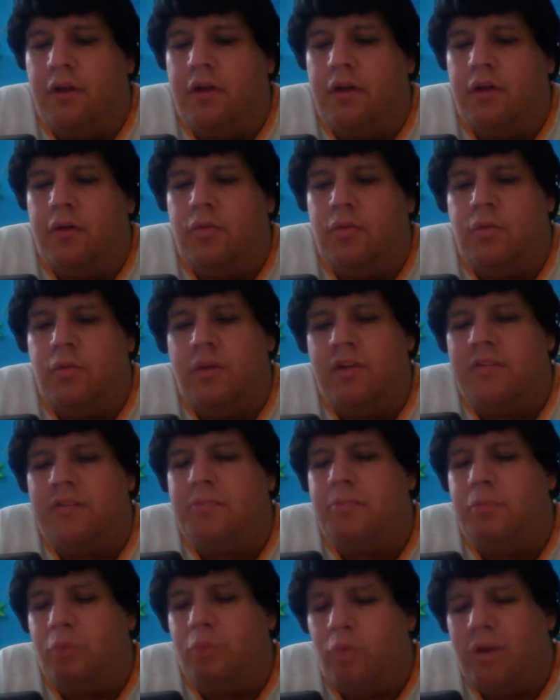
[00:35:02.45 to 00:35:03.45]
What is
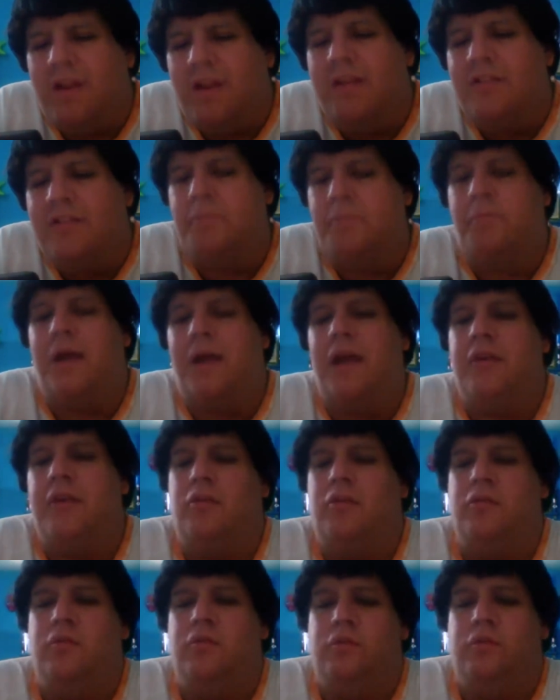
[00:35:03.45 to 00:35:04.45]
a
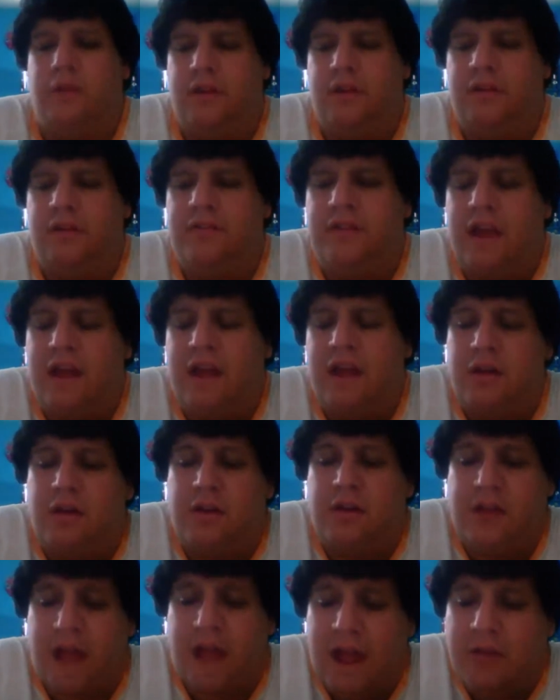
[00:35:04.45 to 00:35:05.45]
bandicoot? Is that
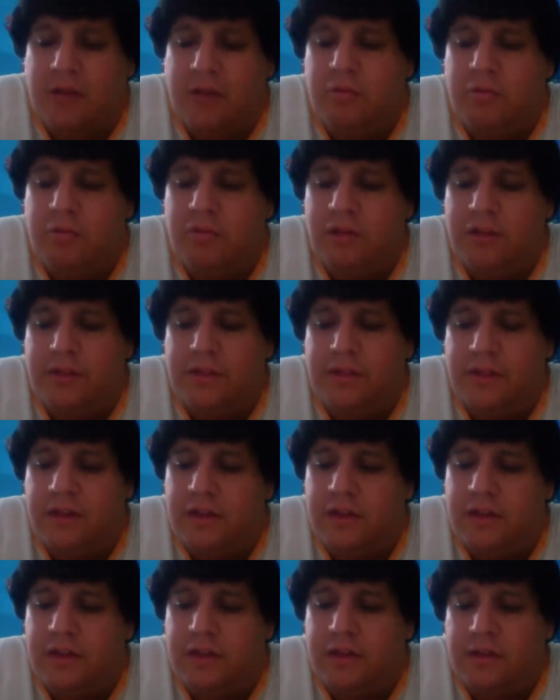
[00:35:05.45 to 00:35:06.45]
an animal, I
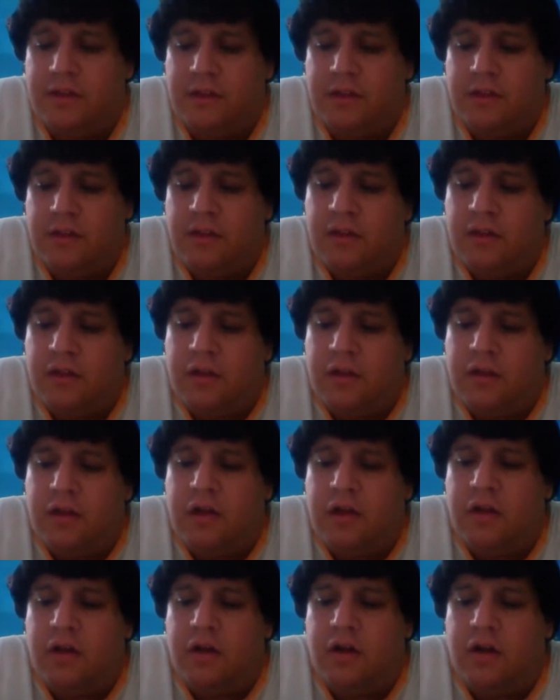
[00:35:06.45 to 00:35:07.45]
think?
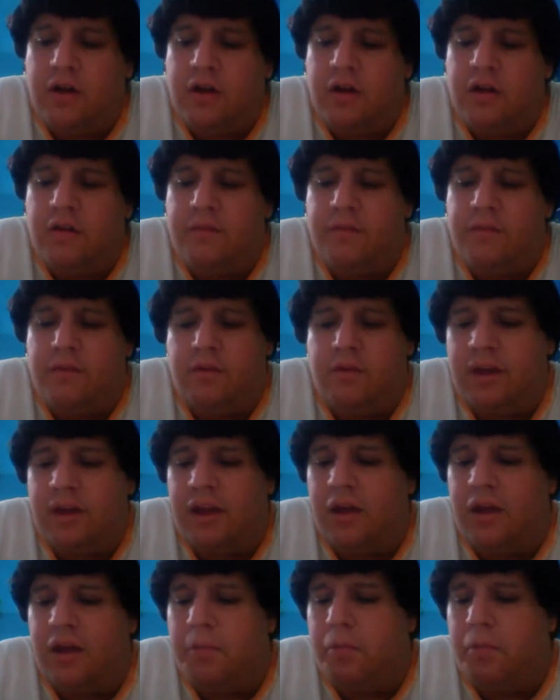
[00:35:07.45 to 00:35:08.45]

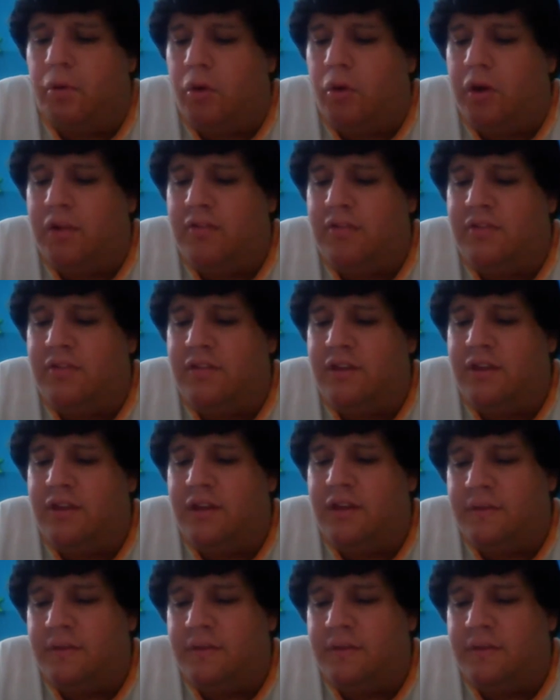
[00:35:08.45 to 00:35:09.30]
Okay, appointing.